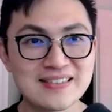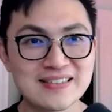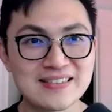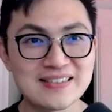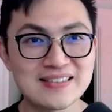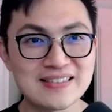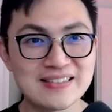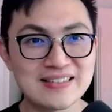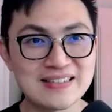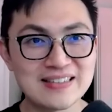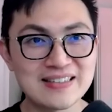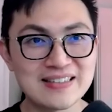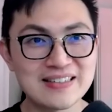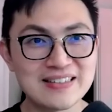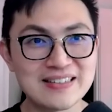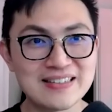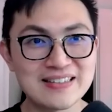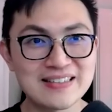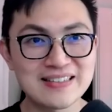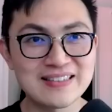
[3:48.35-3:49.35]

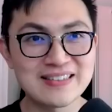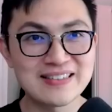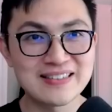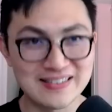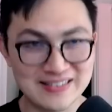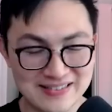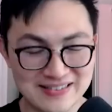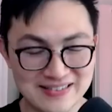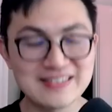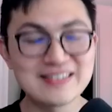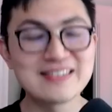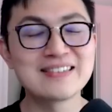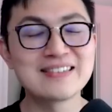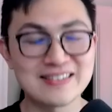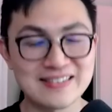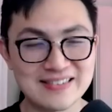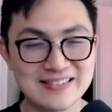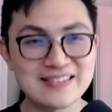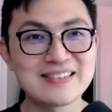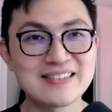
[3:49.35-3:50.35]

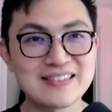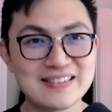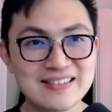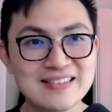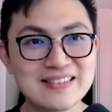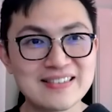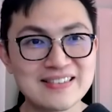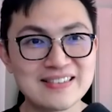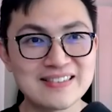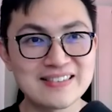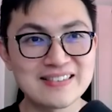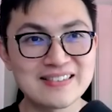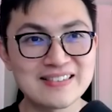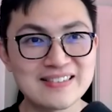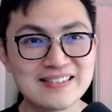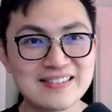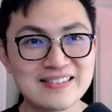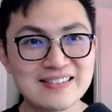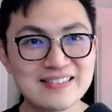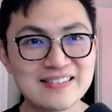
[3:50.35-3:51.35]

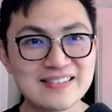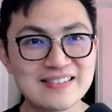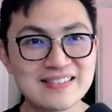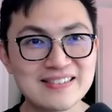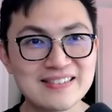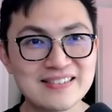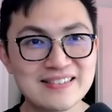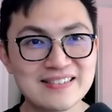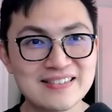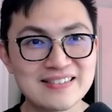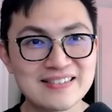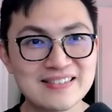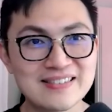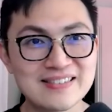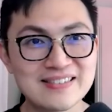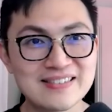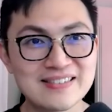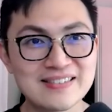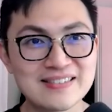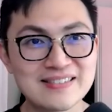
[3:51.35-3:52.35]

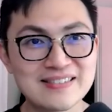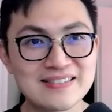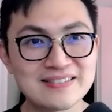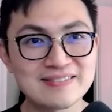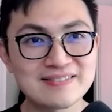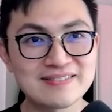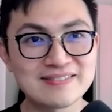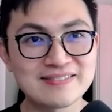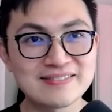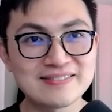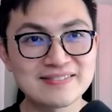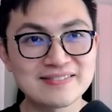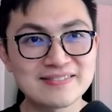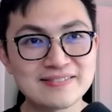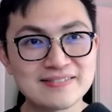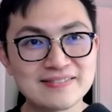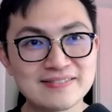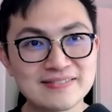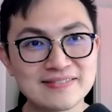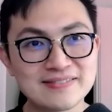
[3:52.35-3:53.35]

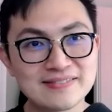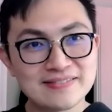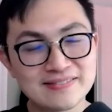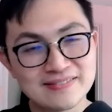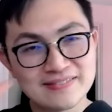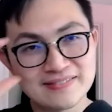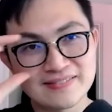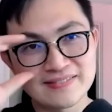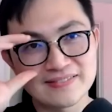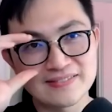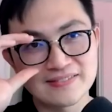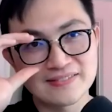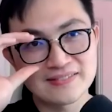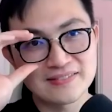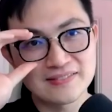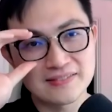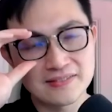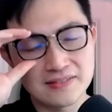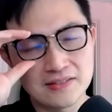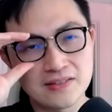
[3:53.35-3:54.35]

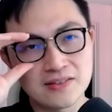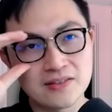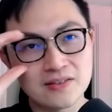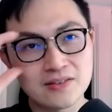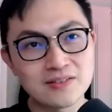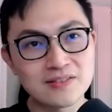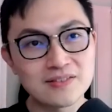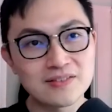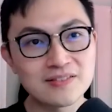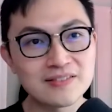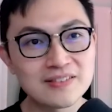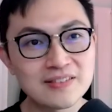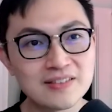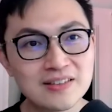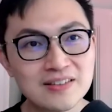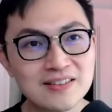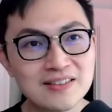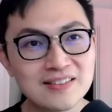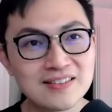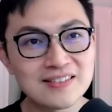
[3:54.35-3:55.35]

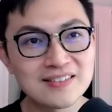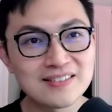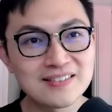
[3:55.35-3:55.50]
The person shown says nothing.